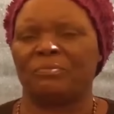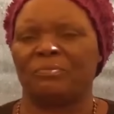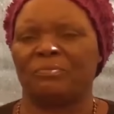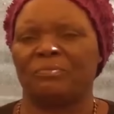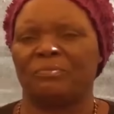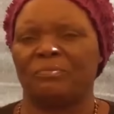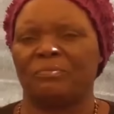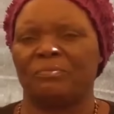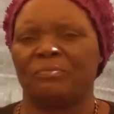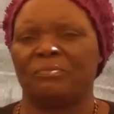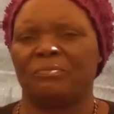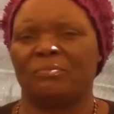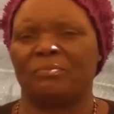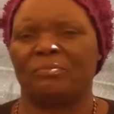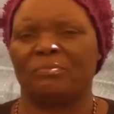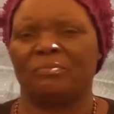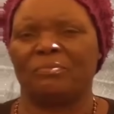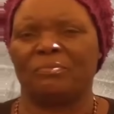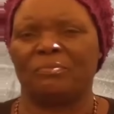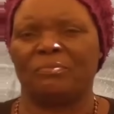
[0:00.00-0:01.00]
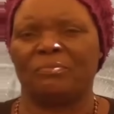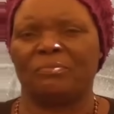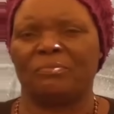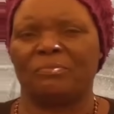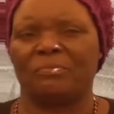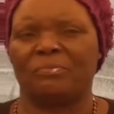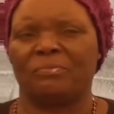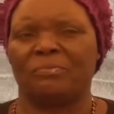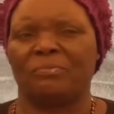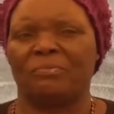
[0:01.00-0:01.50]

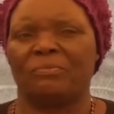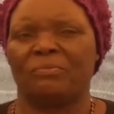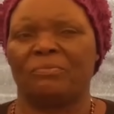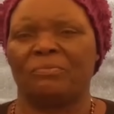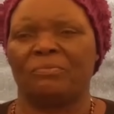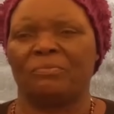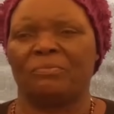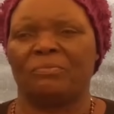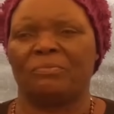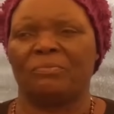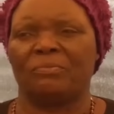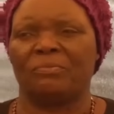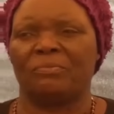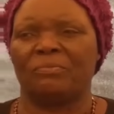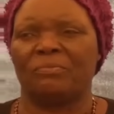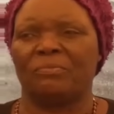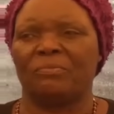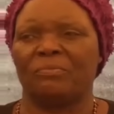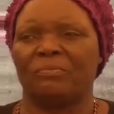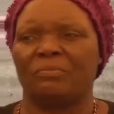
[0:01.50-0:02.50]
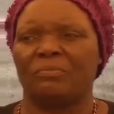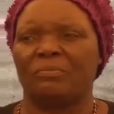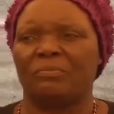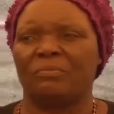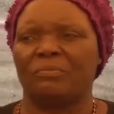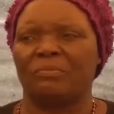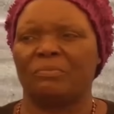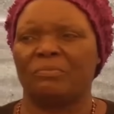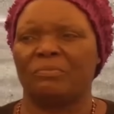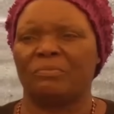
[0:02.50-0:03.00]

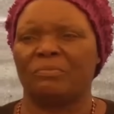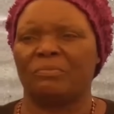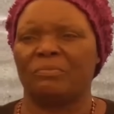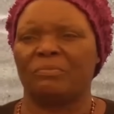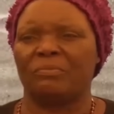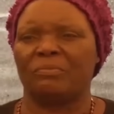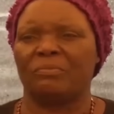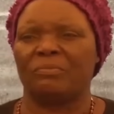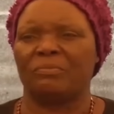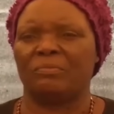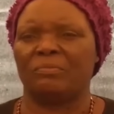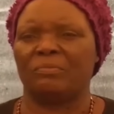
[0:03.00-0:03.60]
(not speaking)